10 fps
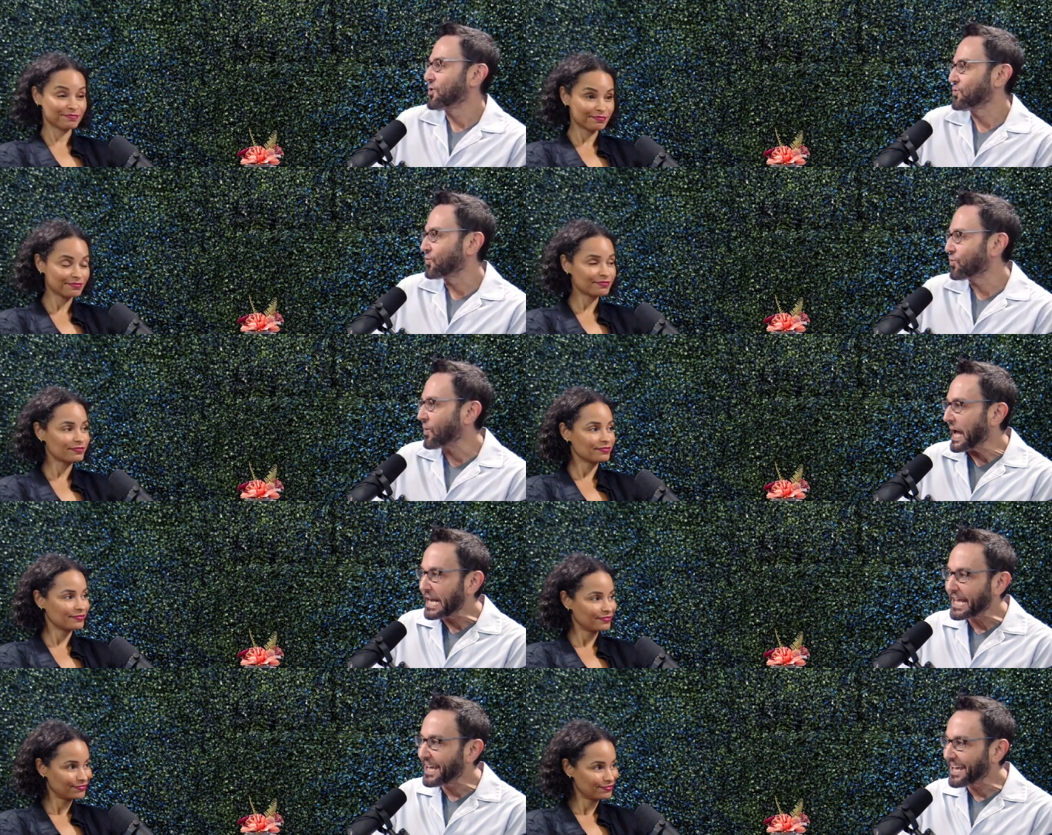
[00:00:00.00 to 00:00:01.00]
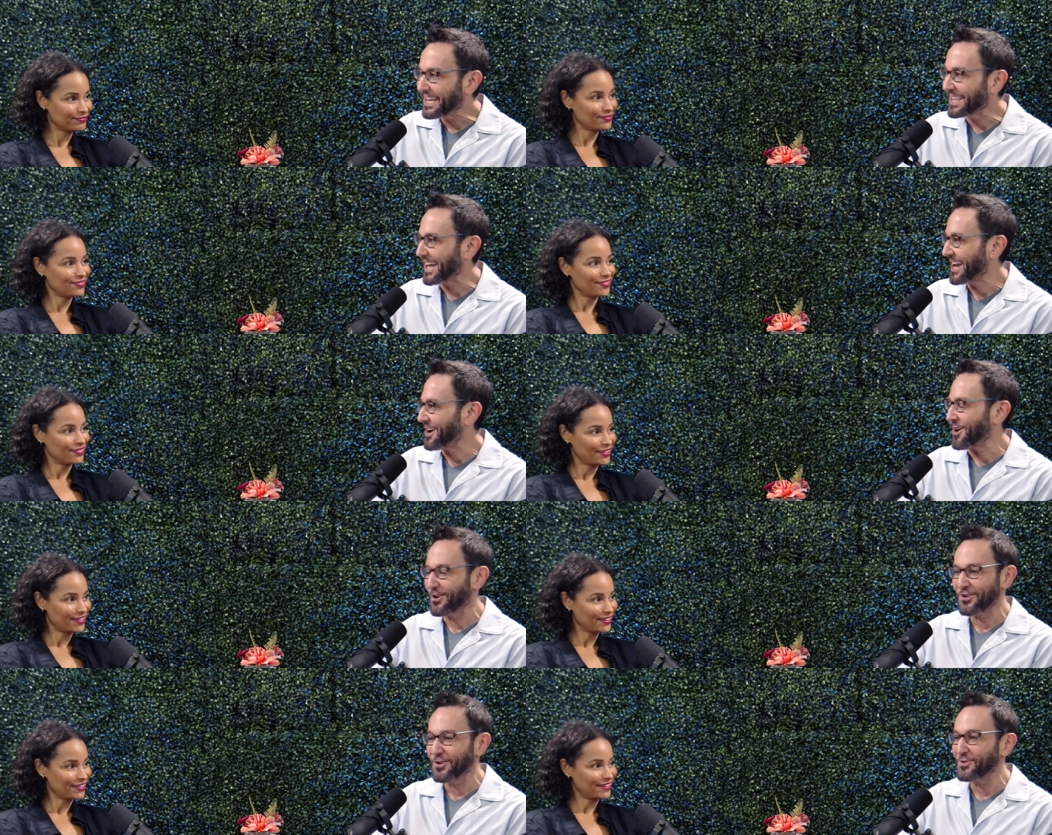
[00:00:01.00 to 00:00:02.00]
Speaker 1: ready? Like,
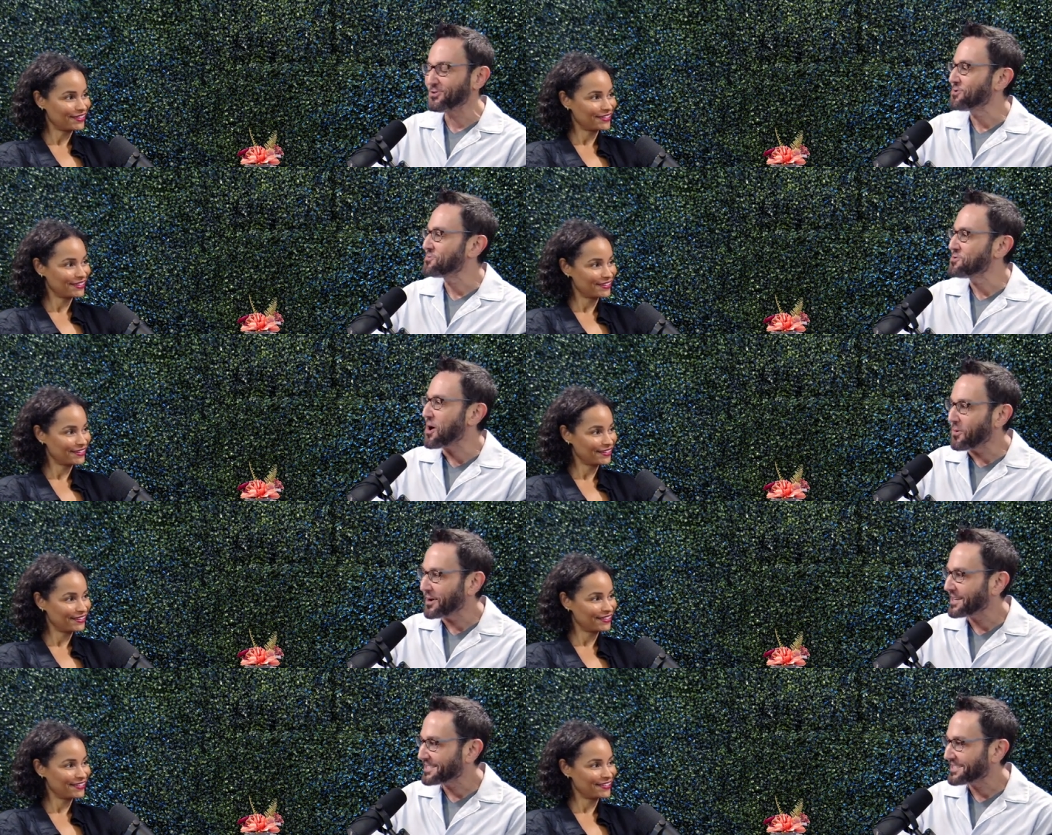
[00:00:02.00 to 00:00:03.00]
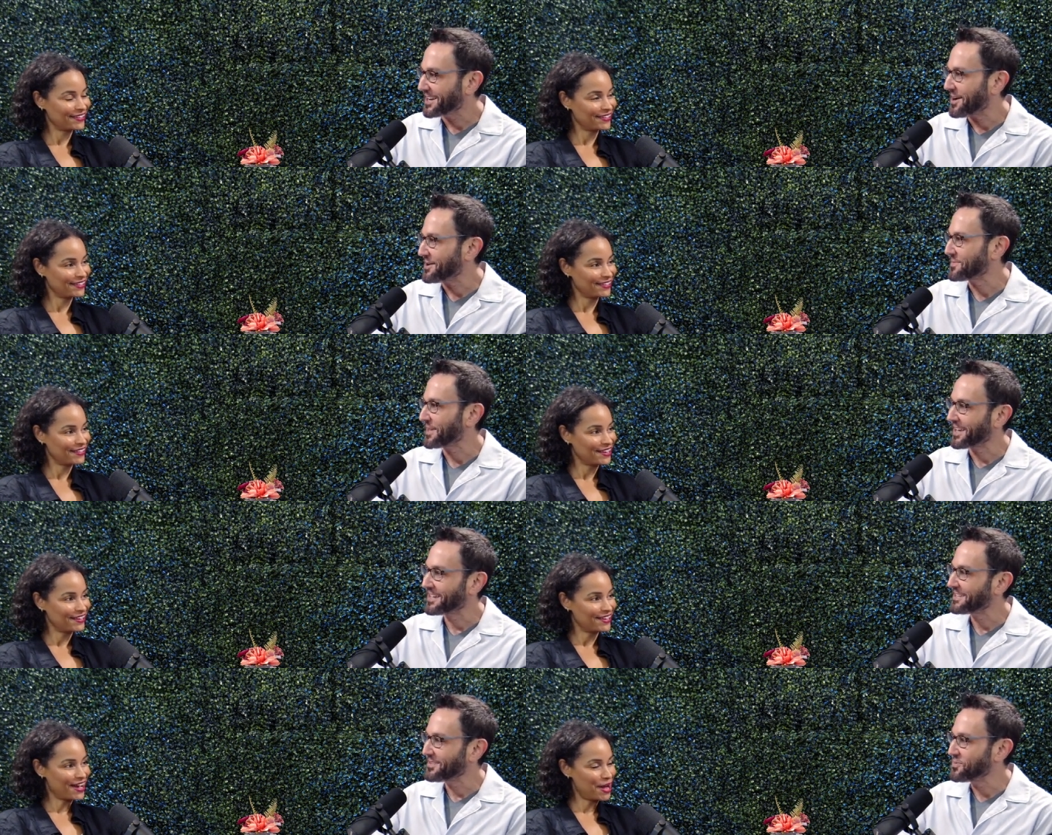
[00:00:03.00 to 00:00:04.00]
are you, do you know what is to come?
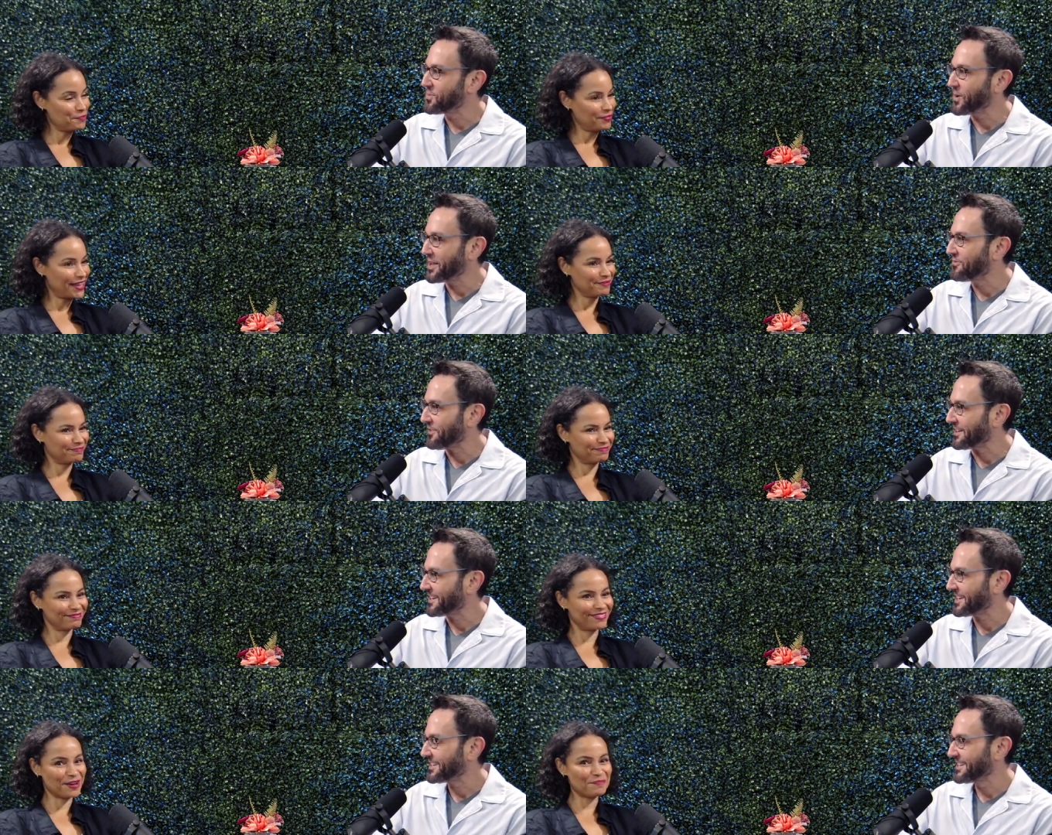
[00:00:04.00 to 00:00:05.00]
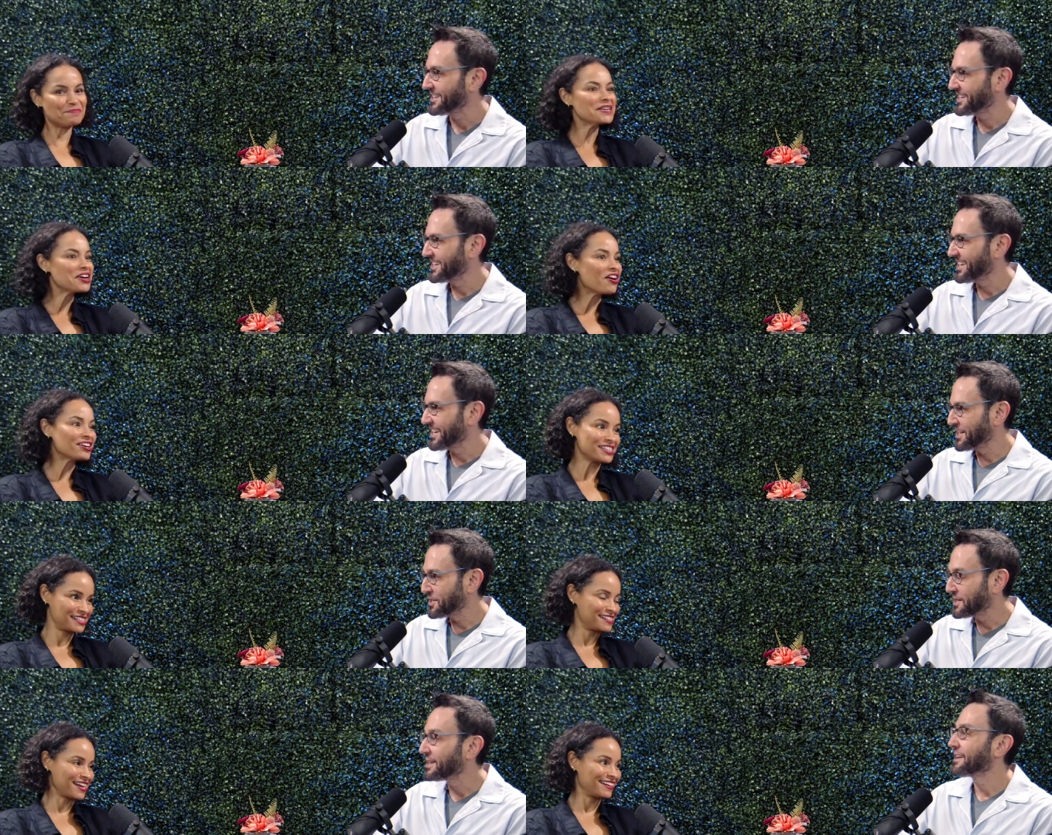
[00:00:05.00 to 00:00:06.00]
Like, I'm what like, are you feeling? I'm
Speaker 2: beyond
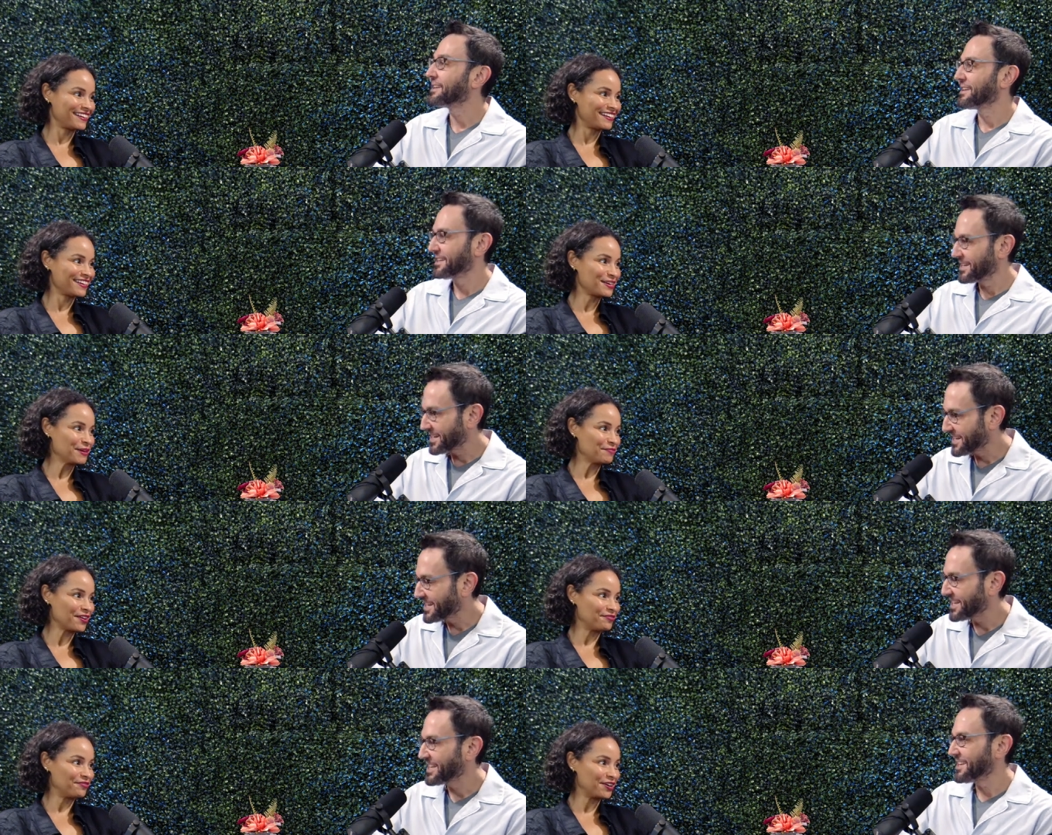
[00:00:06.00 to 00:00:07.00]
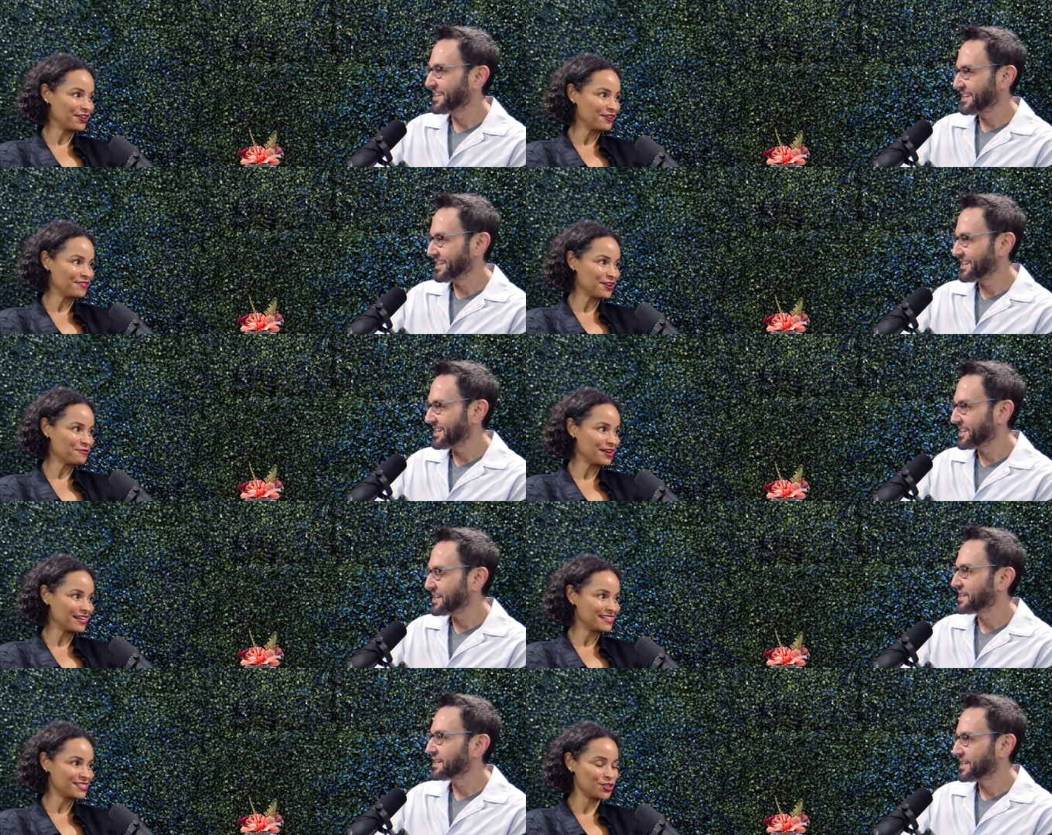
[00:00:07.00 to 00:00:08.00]
excited. I'm very, very
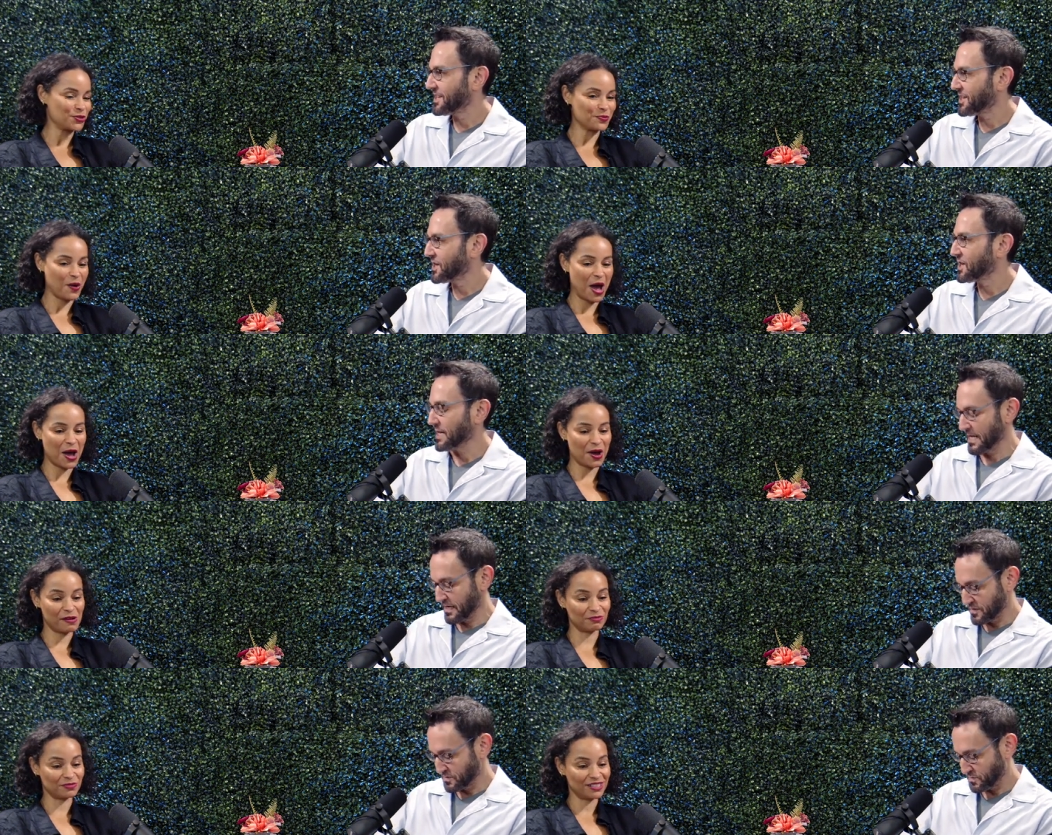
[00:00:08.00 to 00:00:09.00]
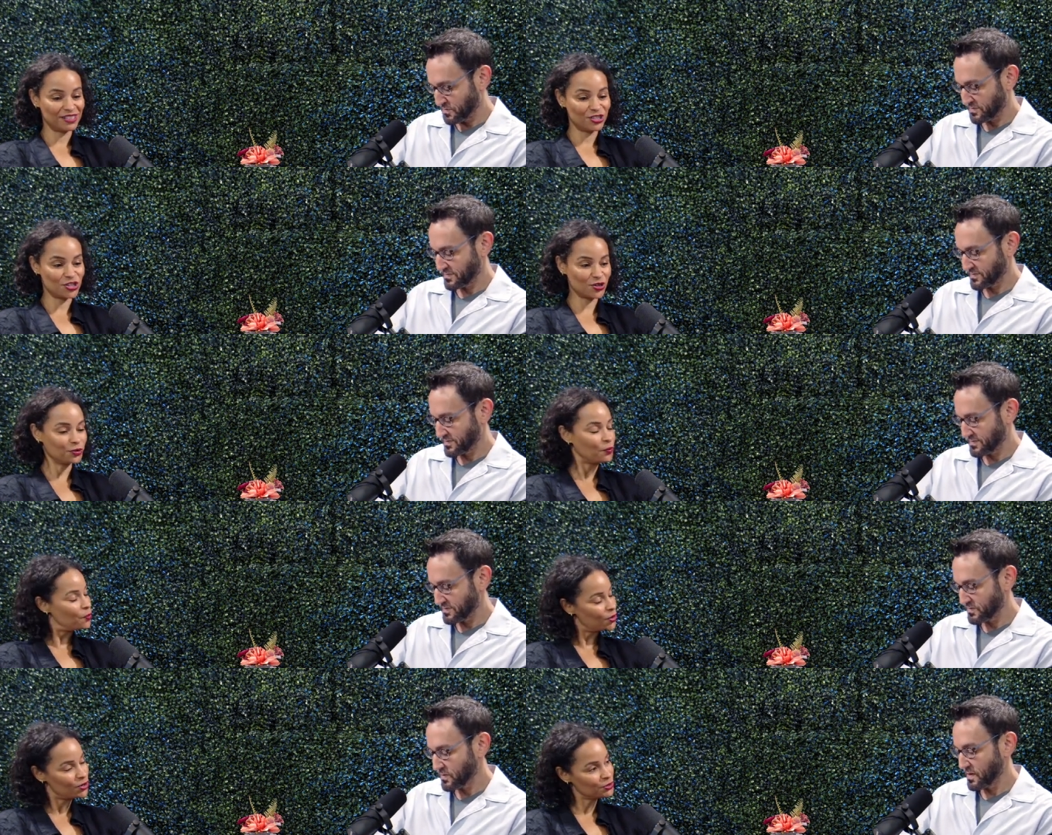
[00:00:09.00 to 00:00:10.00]
ready to um, show the
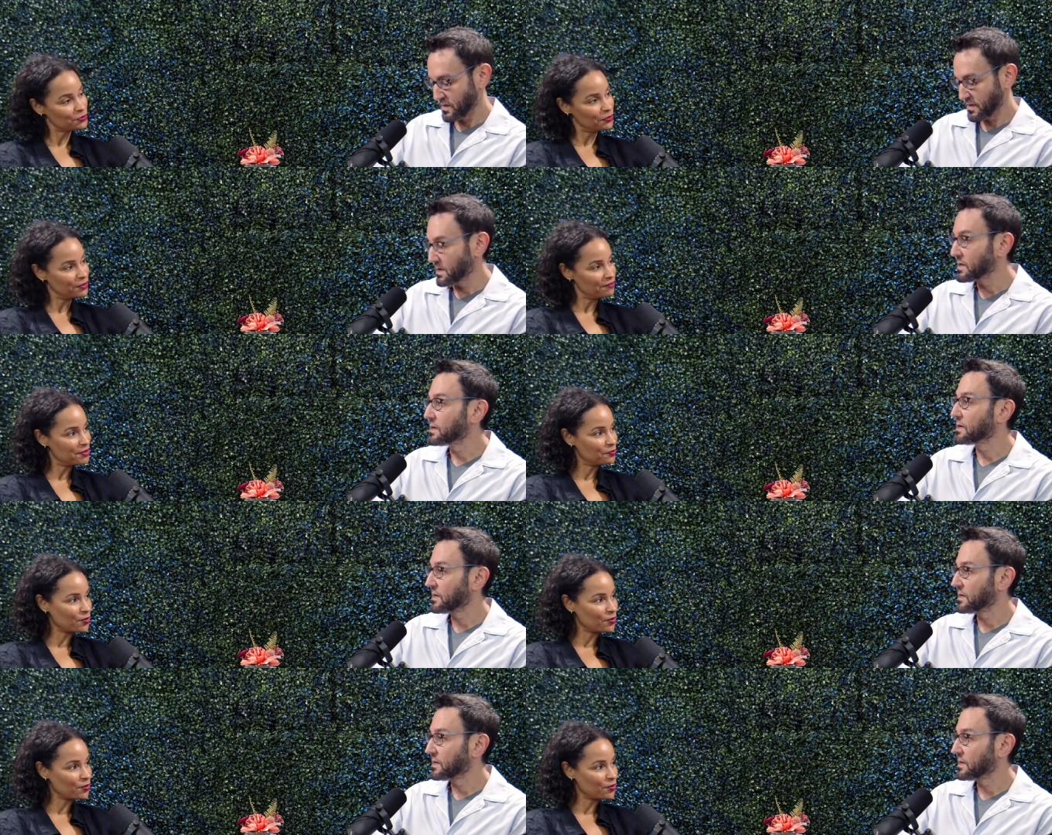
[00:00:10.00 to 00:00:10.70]
world what we've been